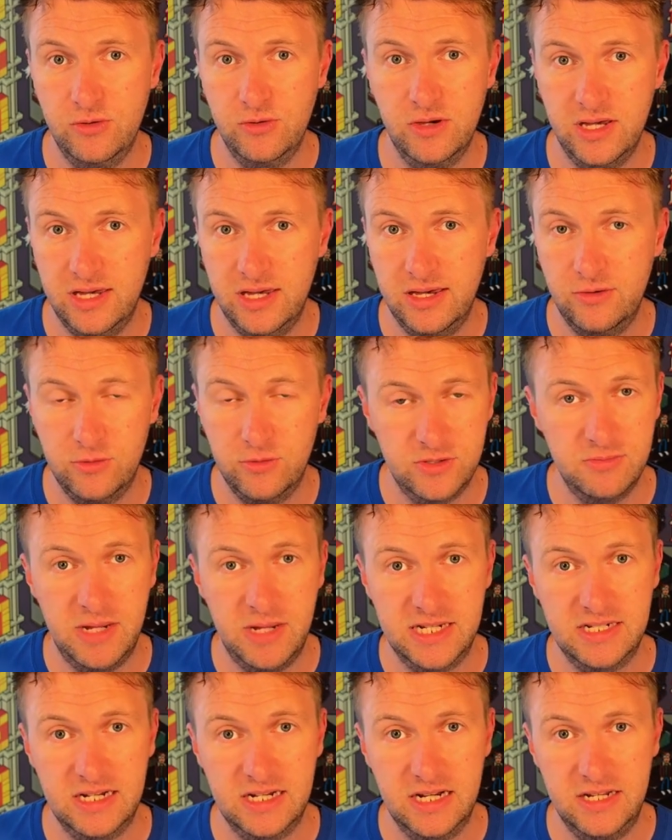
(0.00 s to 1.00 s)

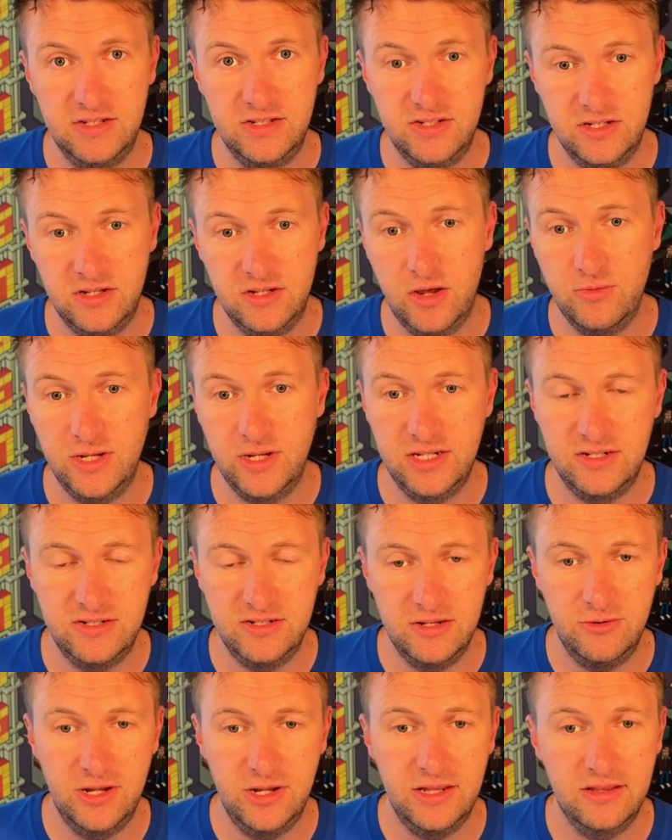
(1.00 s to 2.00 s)
automatically, so you don't need to do
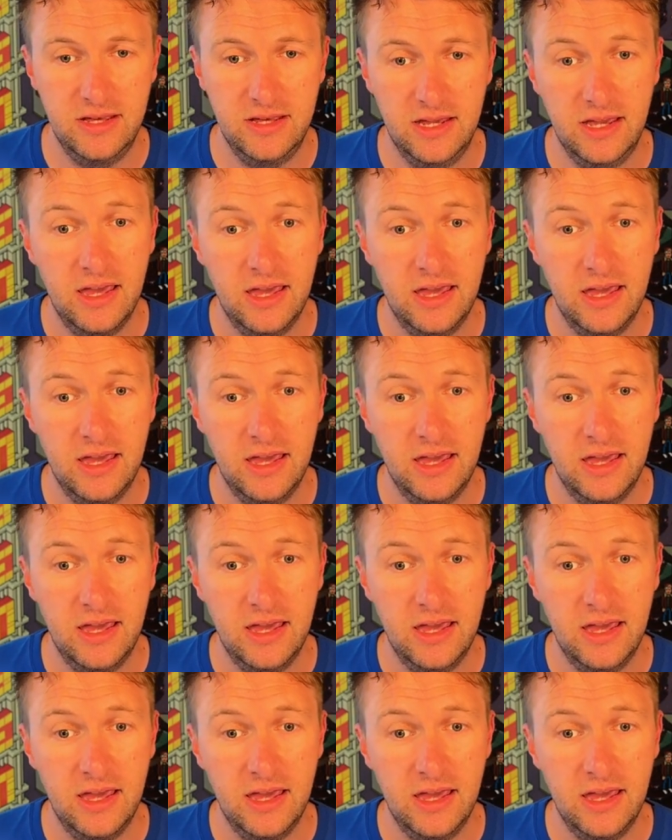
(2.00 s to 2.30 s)
anything.